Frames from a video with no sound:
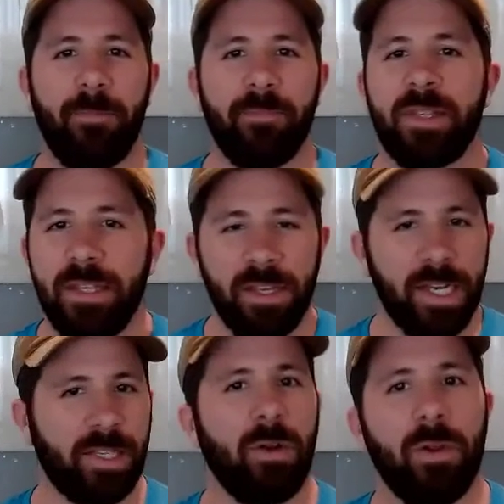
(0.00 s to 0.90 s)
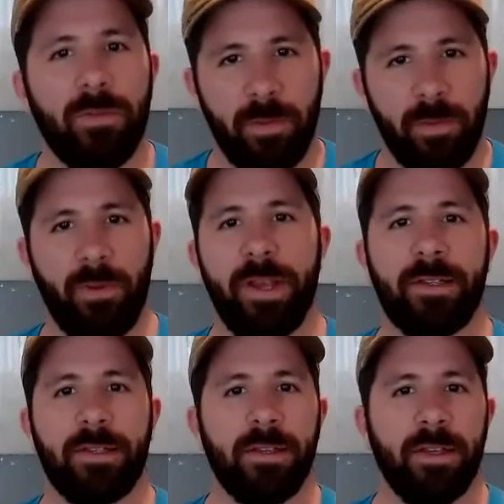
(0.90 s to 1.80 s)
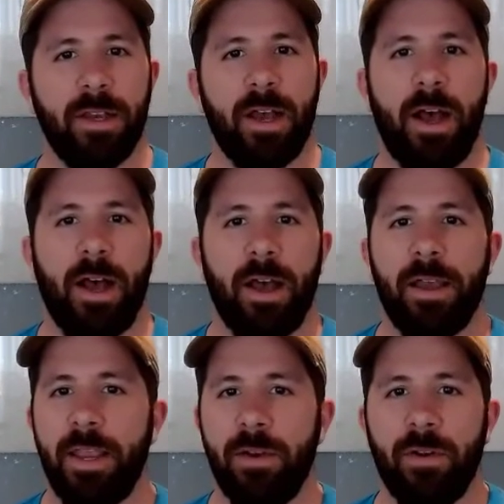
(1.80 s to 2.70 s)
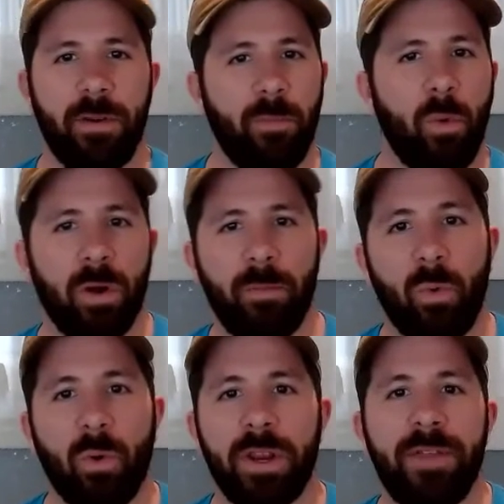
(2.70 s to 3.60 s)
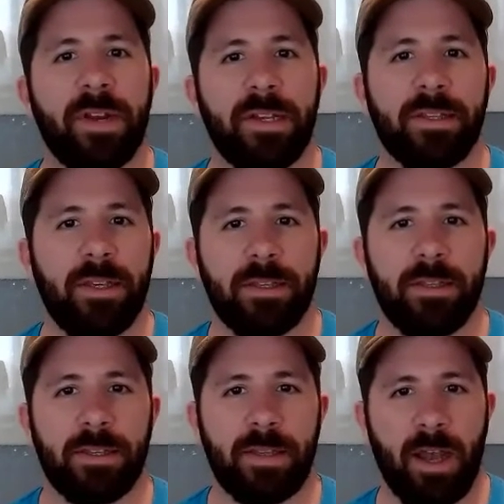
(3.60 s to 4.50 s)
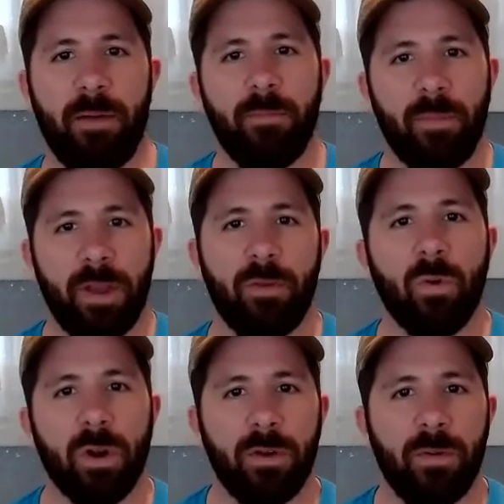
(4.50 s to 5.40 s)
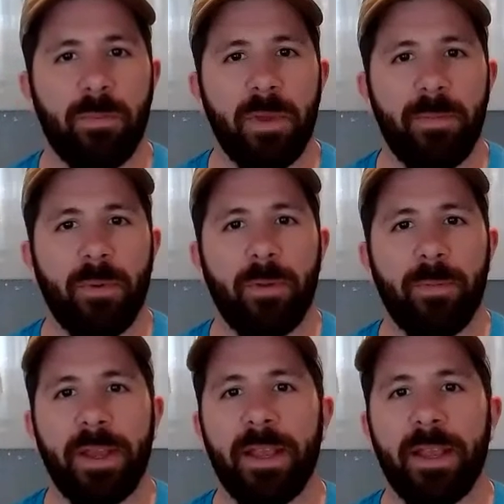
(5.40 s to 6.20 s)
Seeing you guys all over the place, hearing more and more, even as I'm like working with people, I'm like,